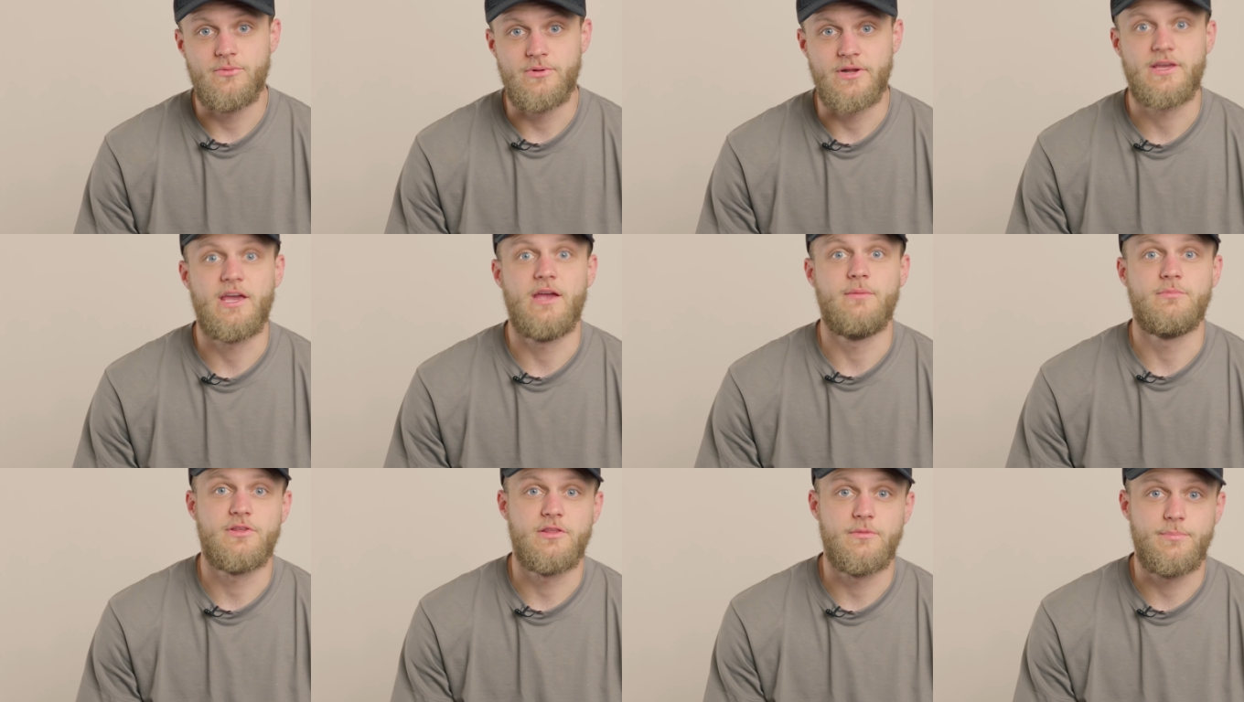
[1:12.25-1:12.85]
when it
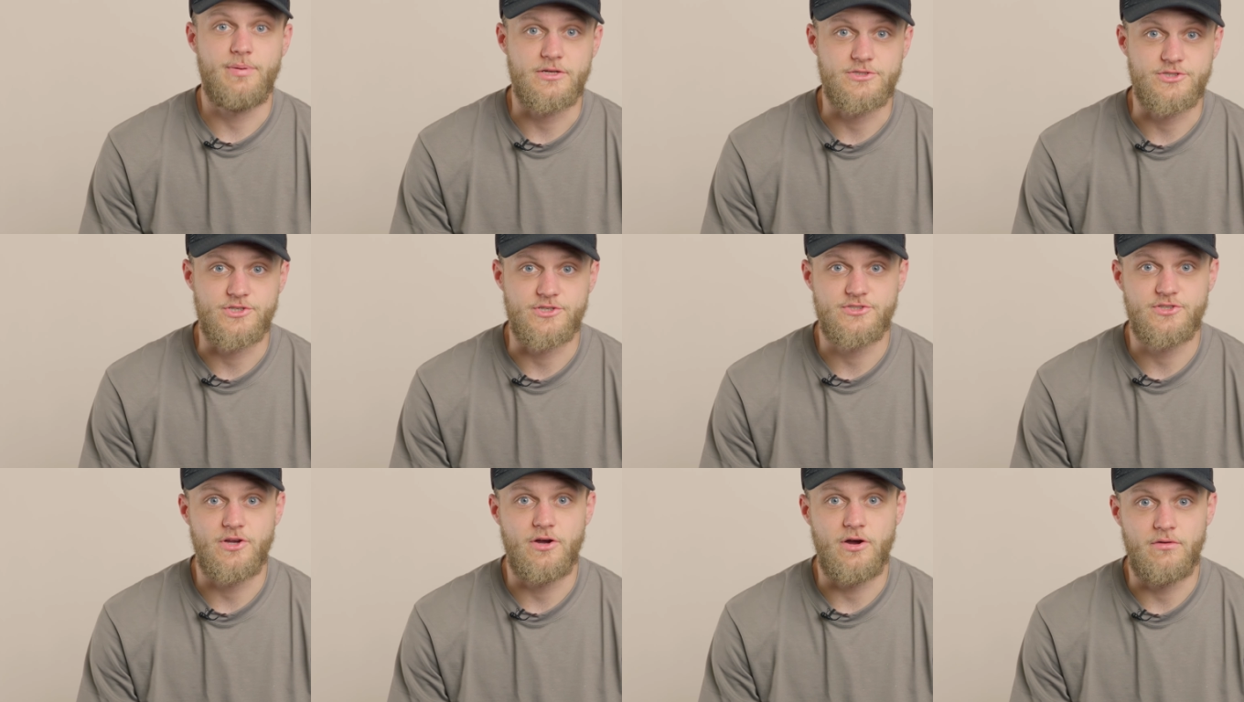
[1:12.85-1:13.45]
came to the
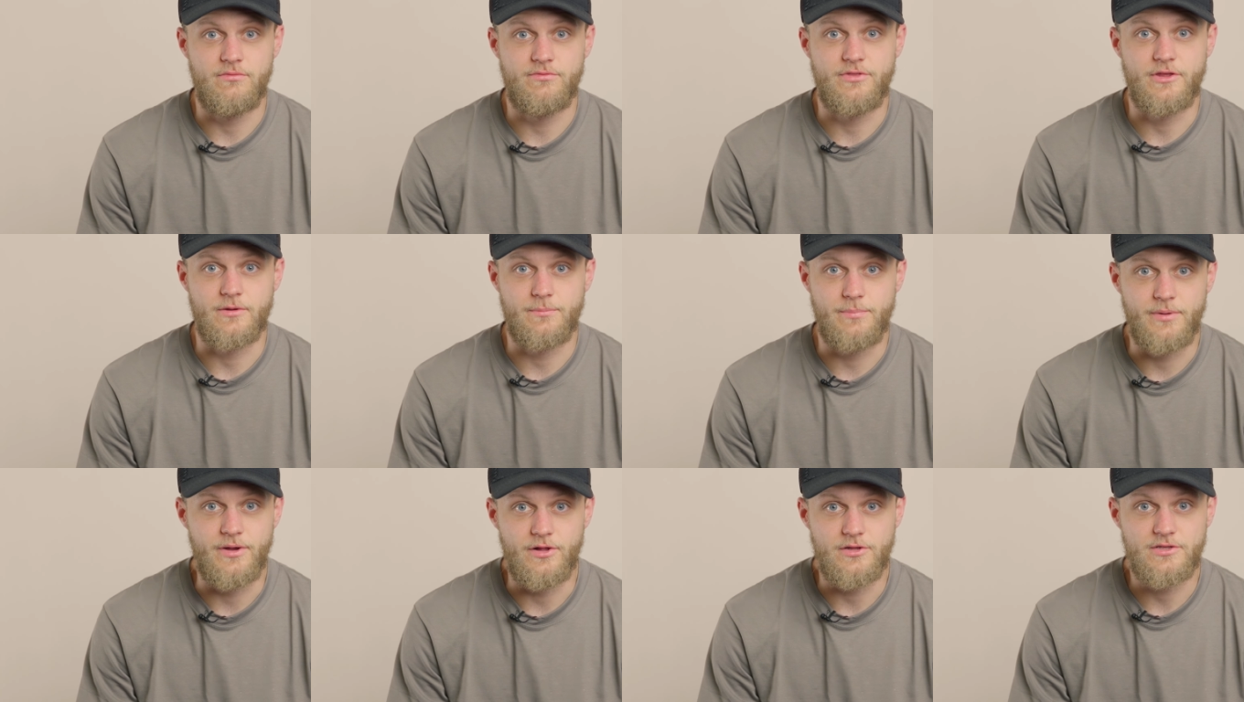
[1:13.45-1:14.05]
pictures of their
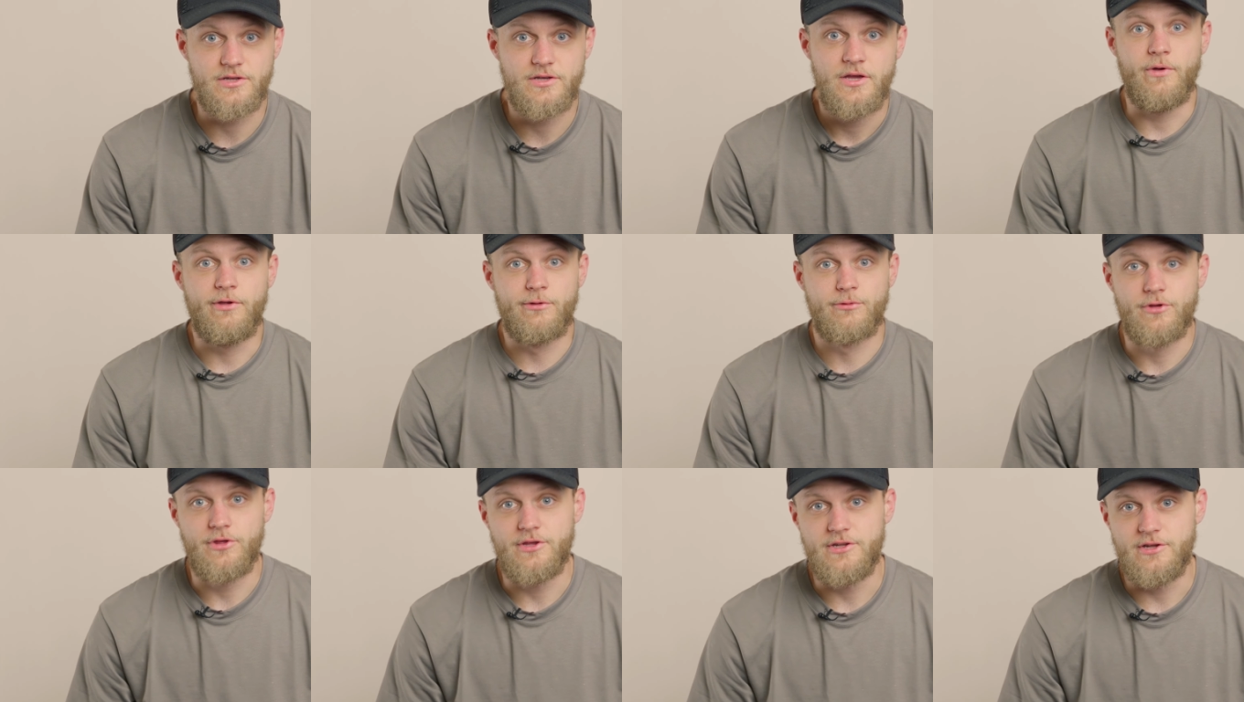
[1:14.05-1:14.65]
build. We
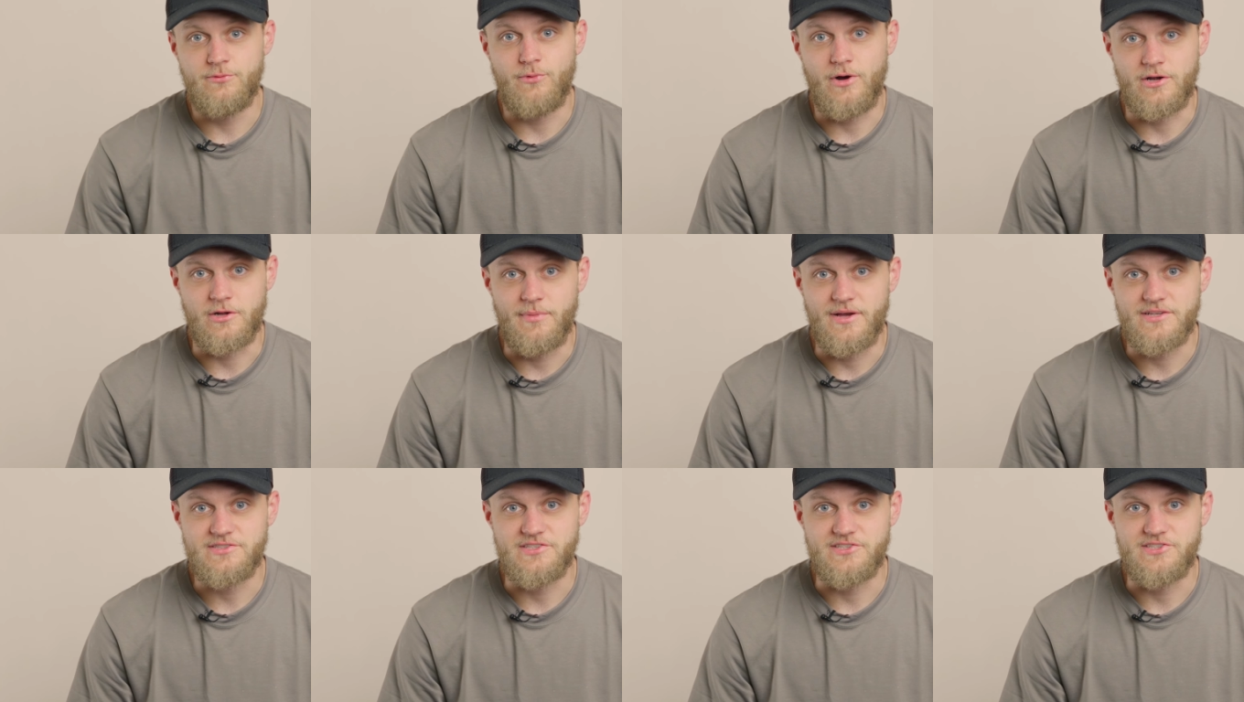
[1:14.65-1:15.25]
really didn't want to
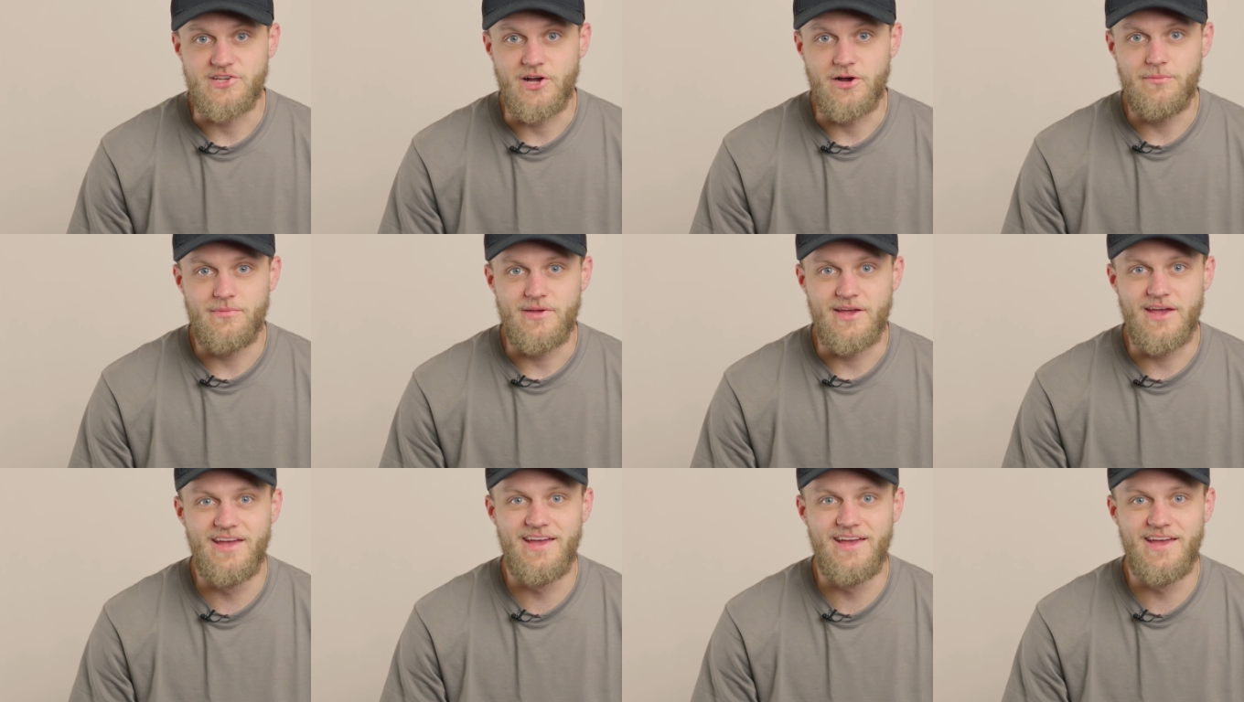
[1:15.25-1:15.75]
mess this up,